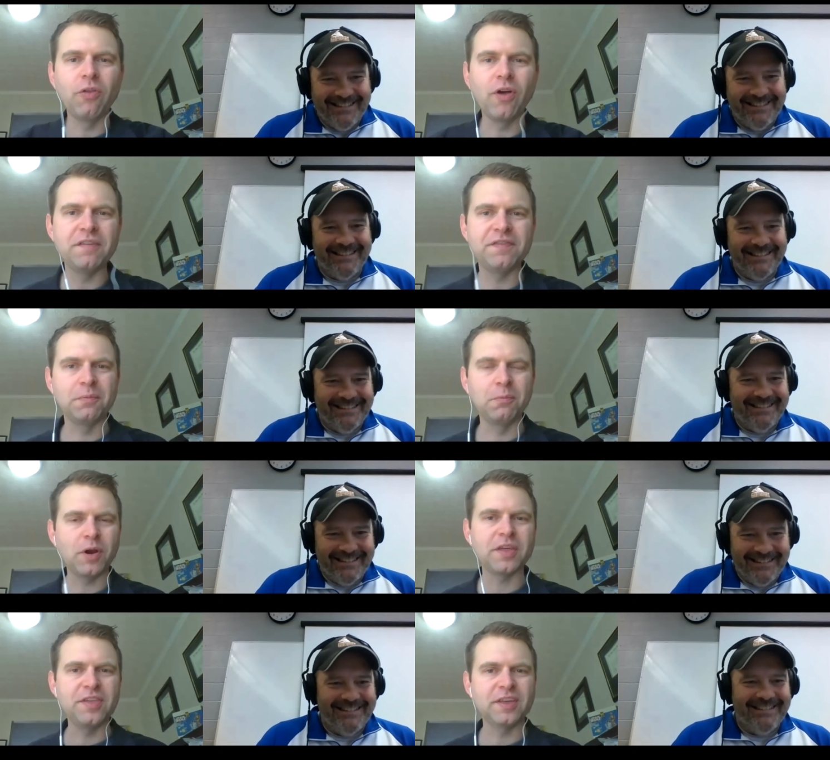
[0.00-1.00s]
Speaker 1: off on what
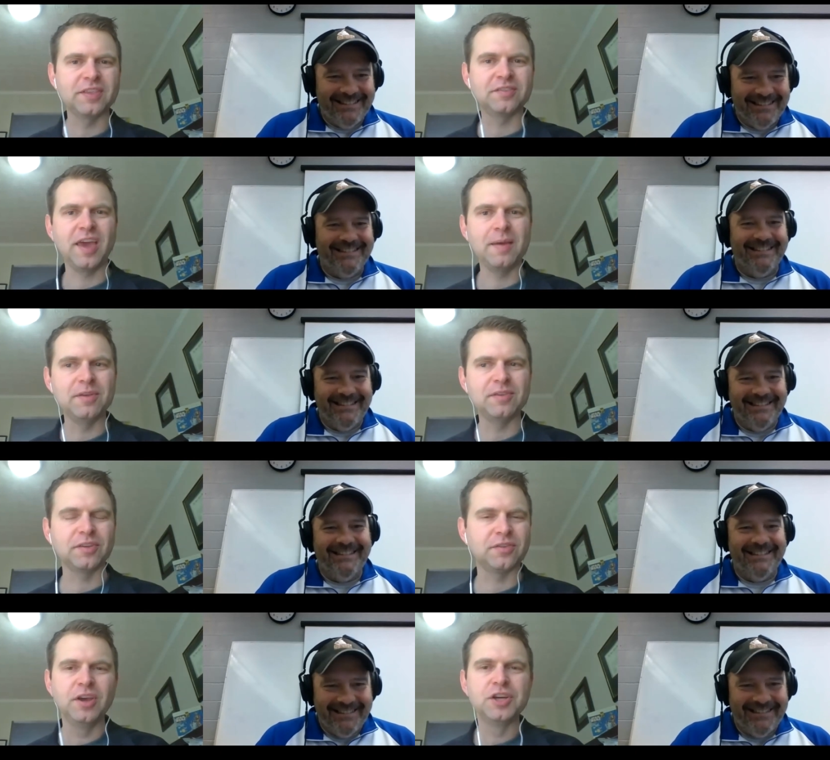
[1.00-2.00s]
I think this game is
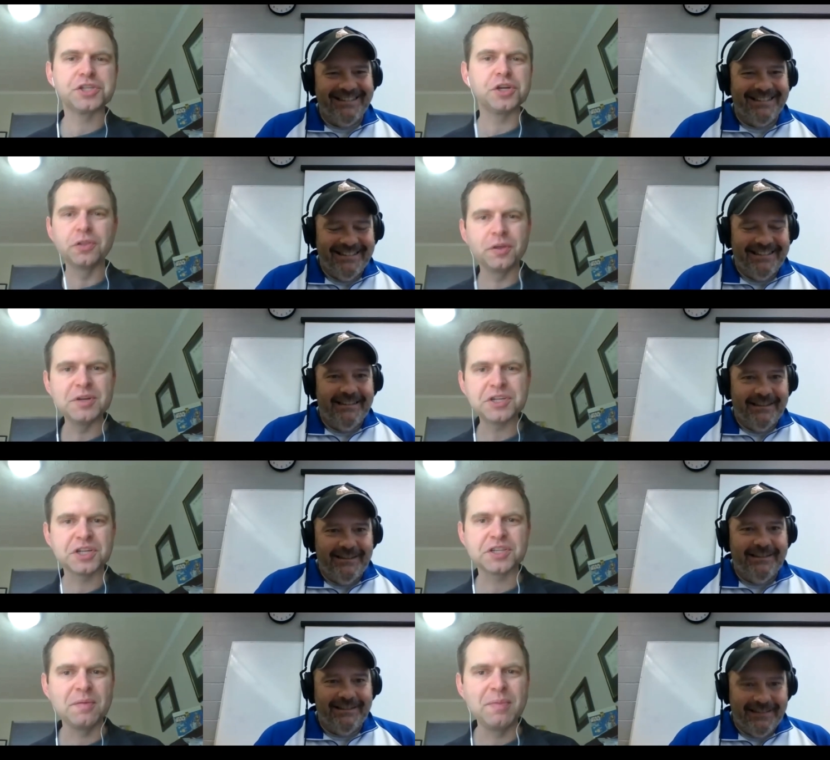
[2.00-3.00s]
because surely
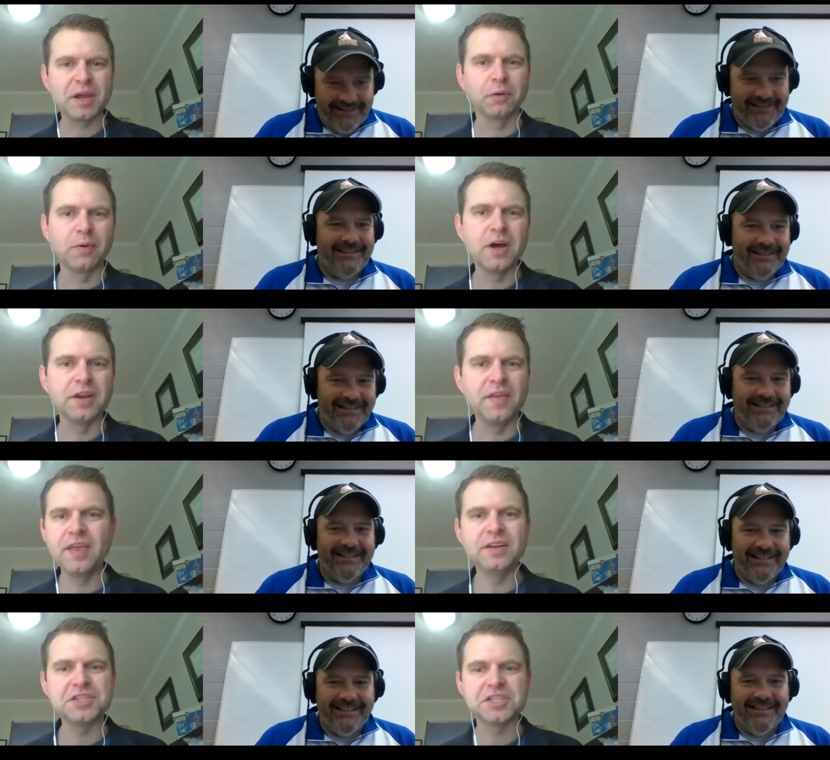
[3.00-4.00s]
Michigan's going to make a run, and then
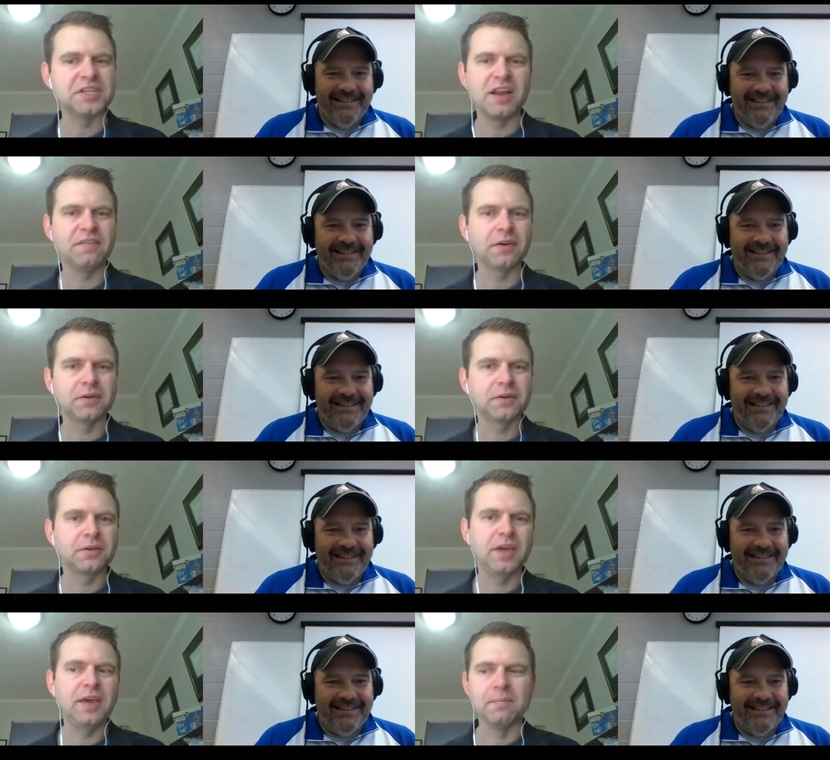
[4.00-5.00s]
it just never
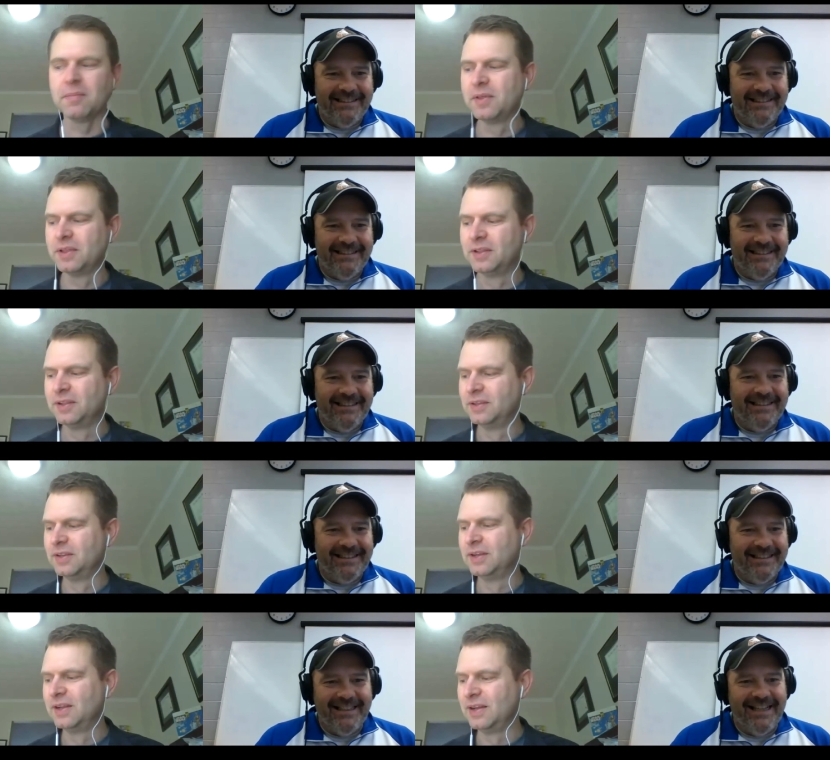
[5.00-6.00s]
came.
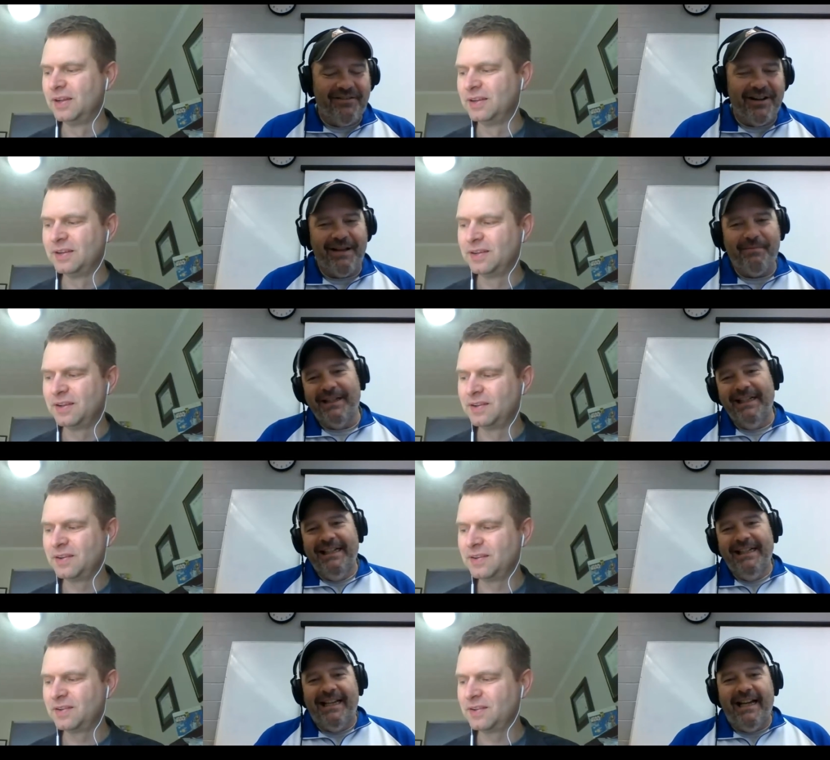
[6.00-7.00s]
Speaker 2: Never happened.
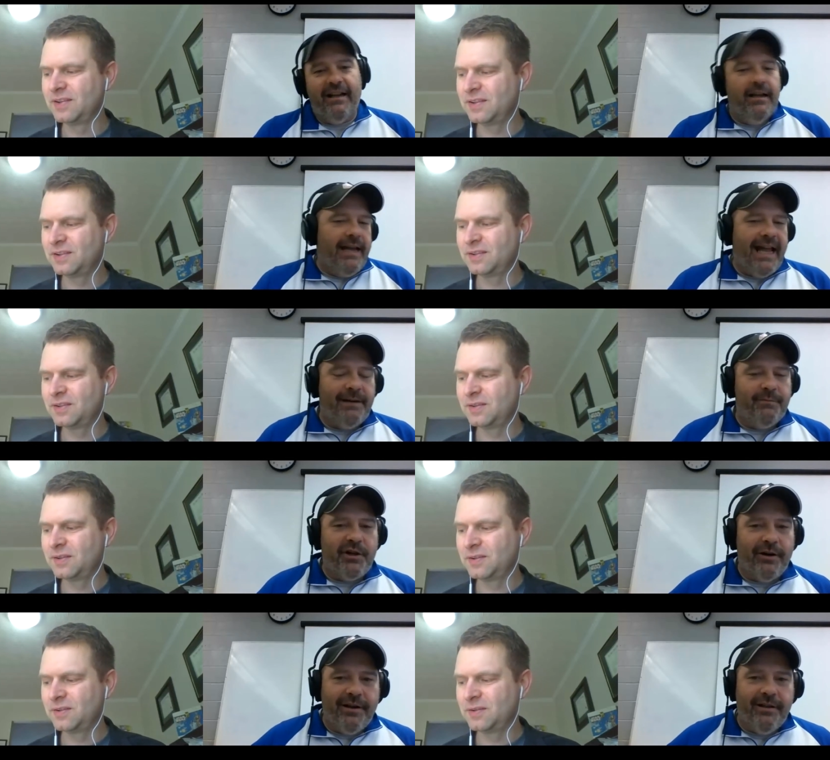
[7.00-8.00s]
Yeah. Adam
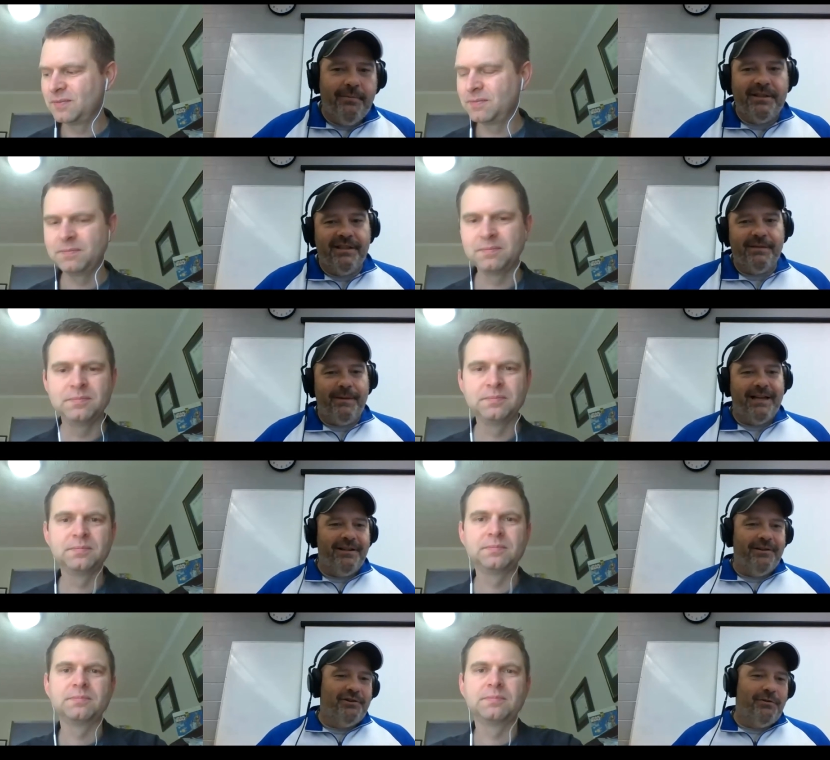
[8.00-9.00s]
Jardy, Columbus
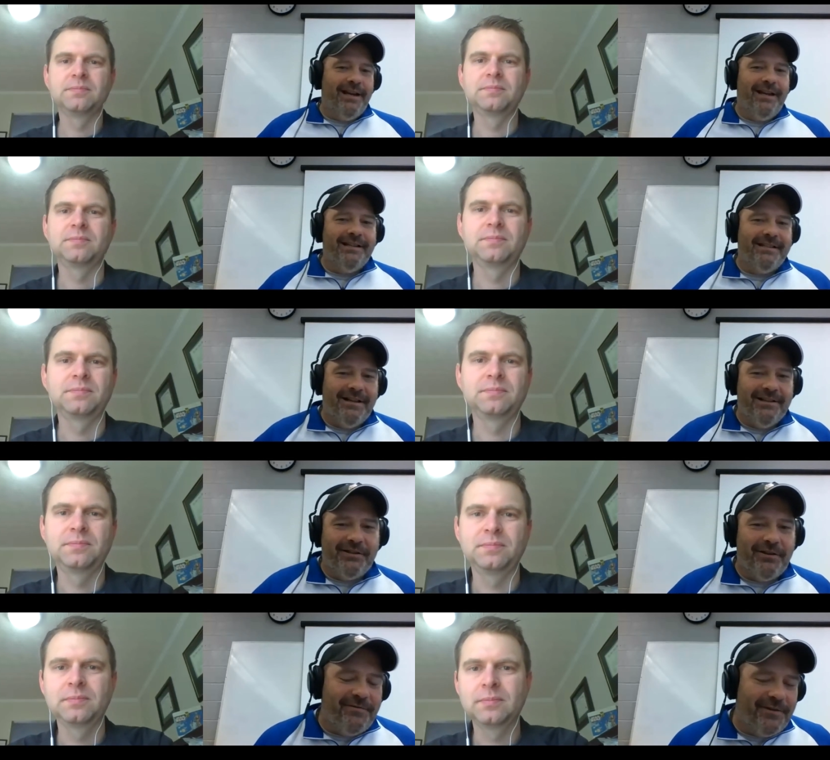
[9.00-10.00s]
Dispatch here, joining us on
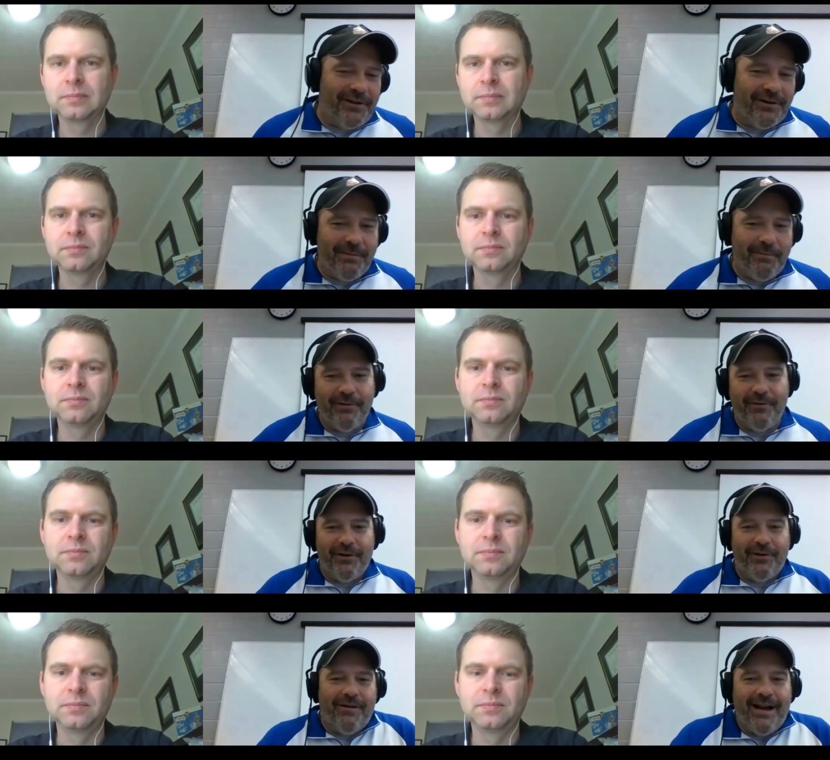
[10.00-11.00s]
Sturdy for 30,
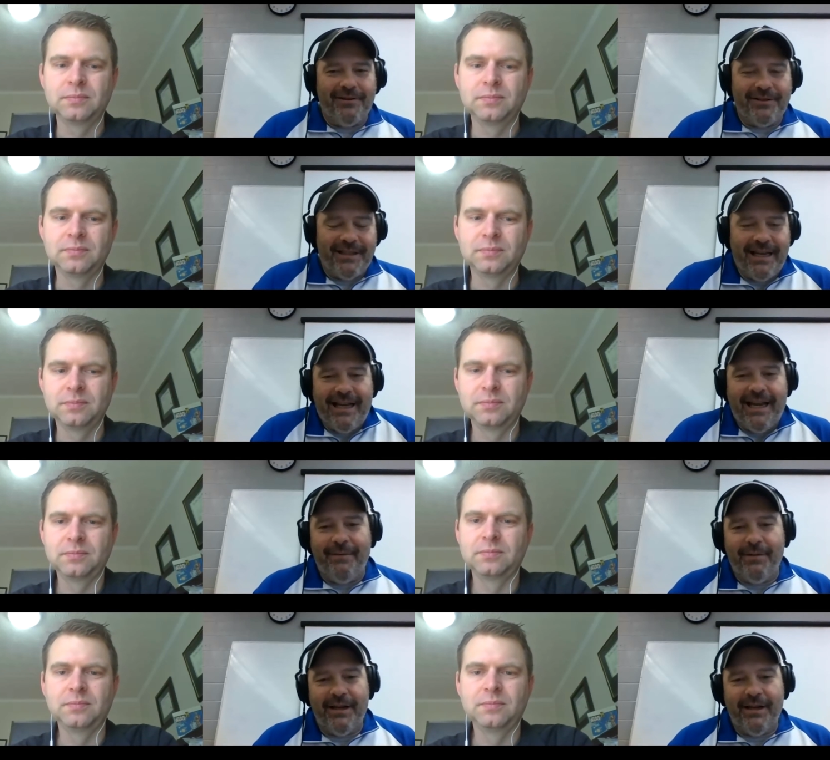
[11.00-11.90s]
previewing the Ohio State game